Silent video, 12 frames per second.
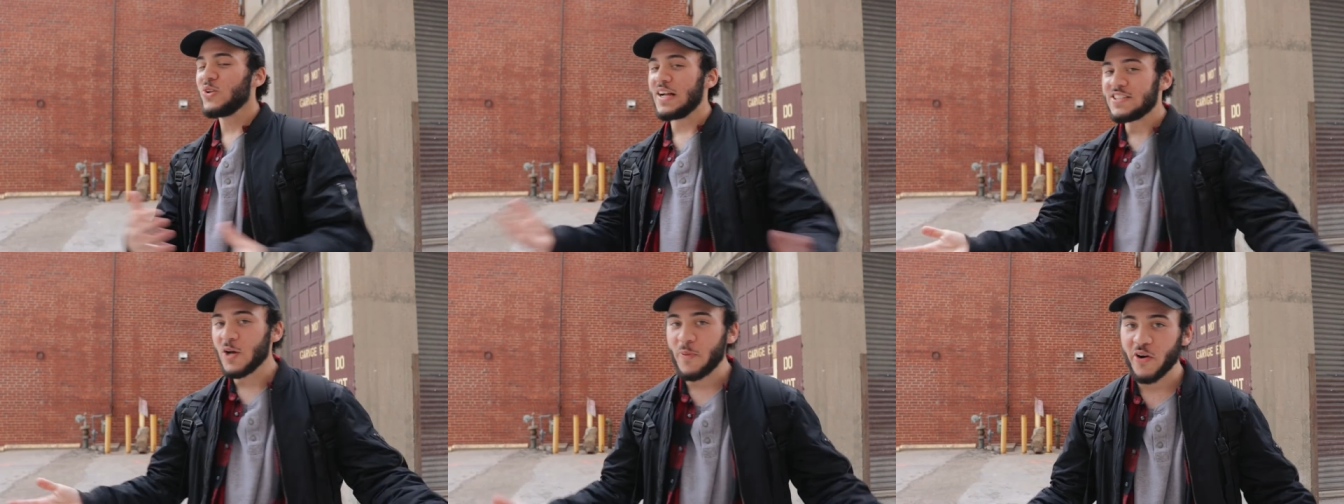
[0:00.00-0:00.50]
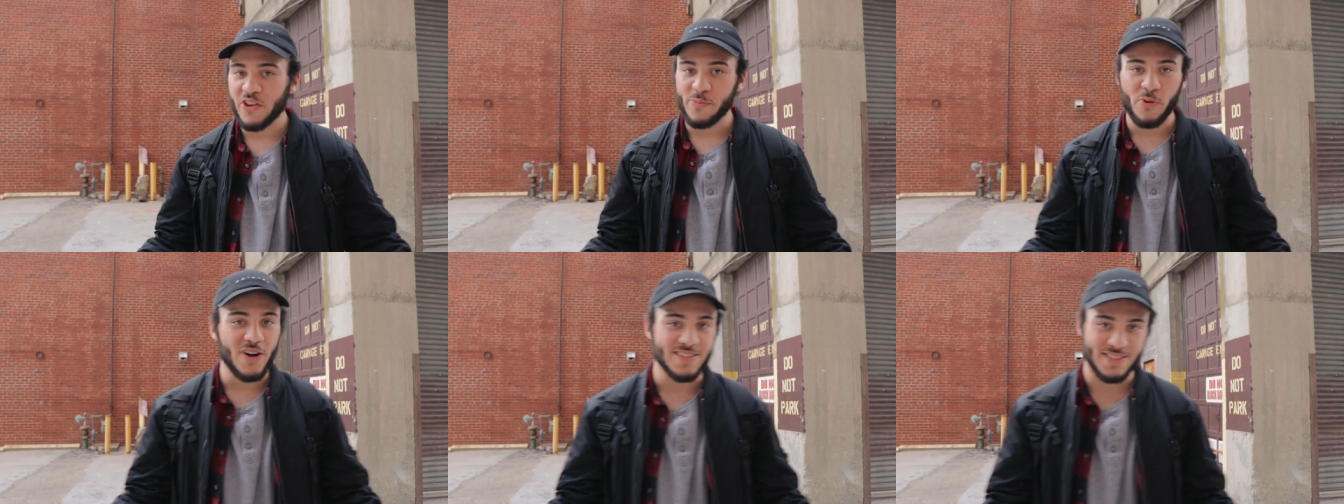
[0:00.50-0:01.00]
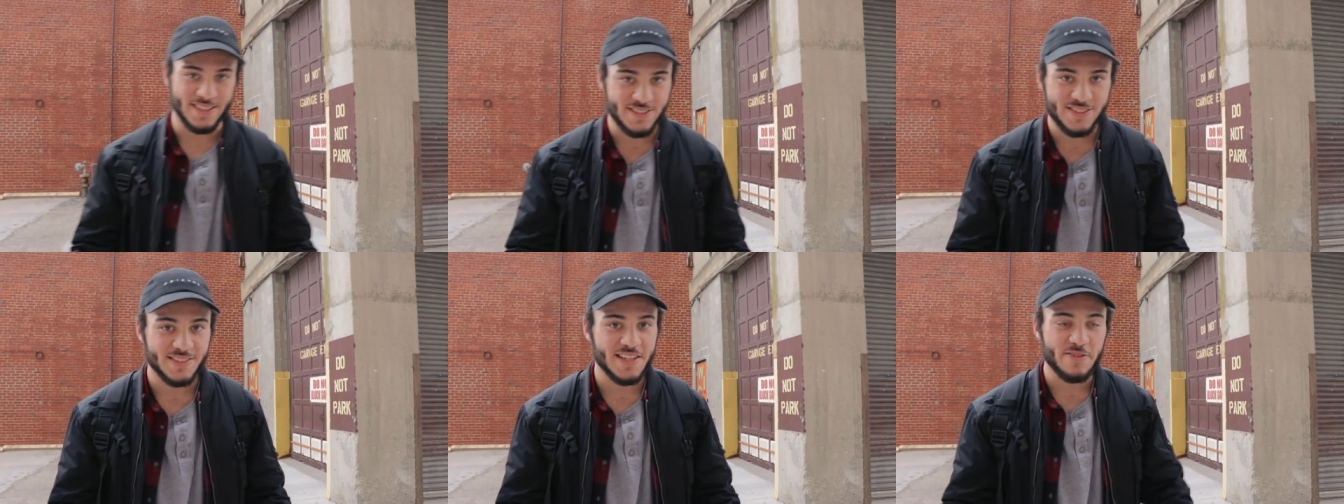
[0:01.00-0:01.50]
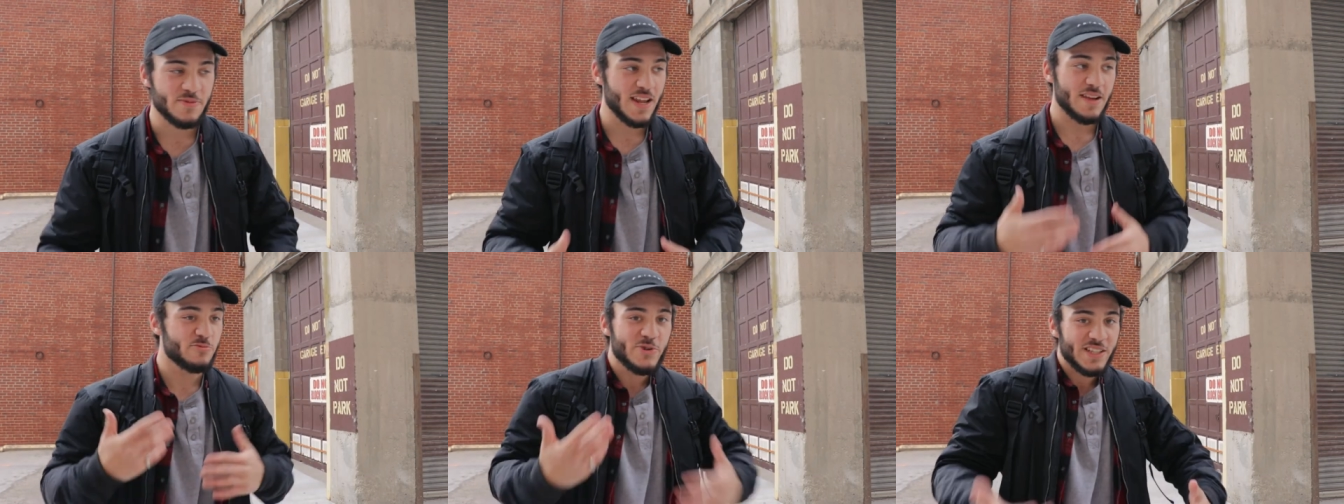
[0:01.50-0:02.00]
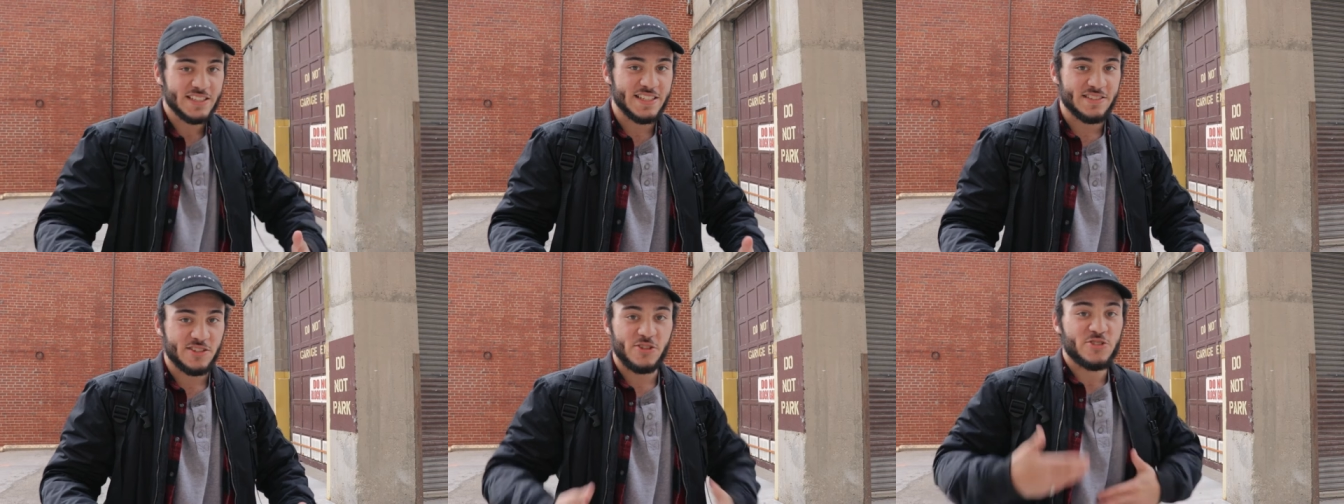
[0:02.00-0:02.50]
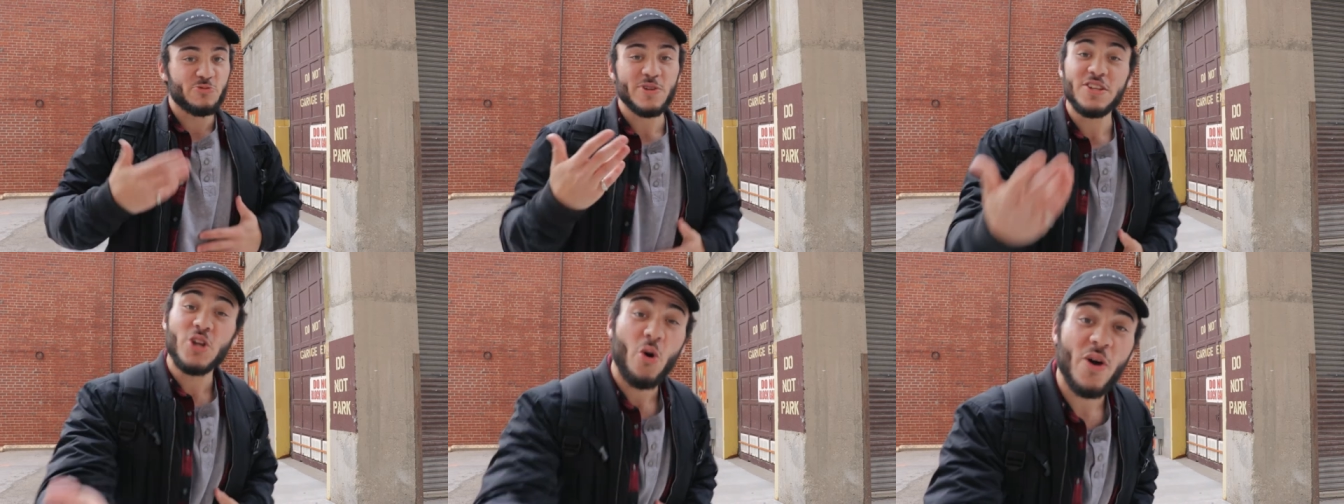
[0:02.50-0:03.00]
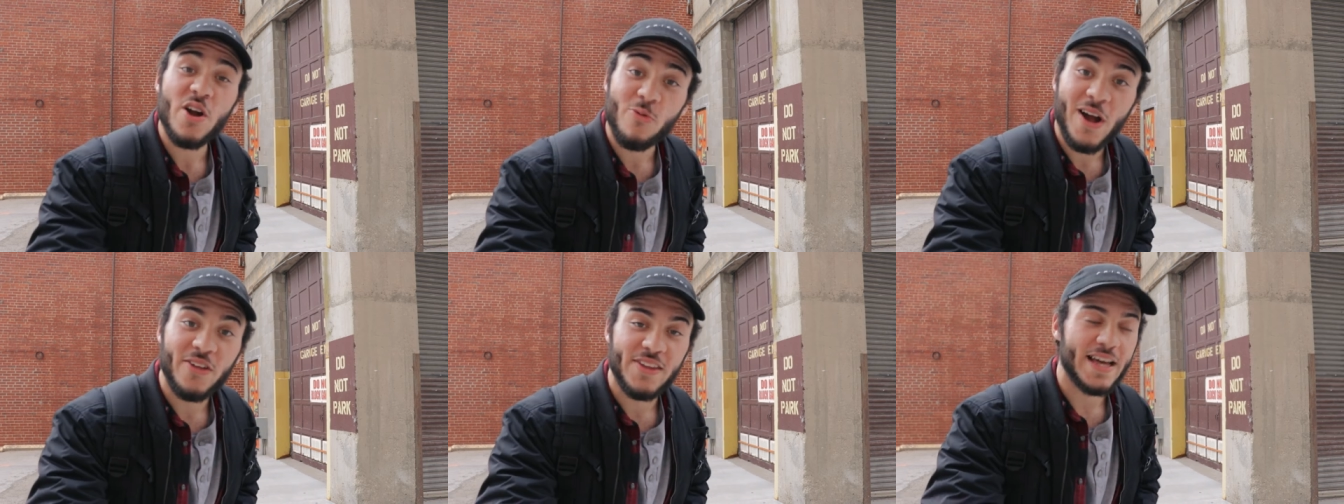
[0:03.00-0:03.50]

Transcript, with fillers: That's all part of the process. It, it really is, and there's really no way around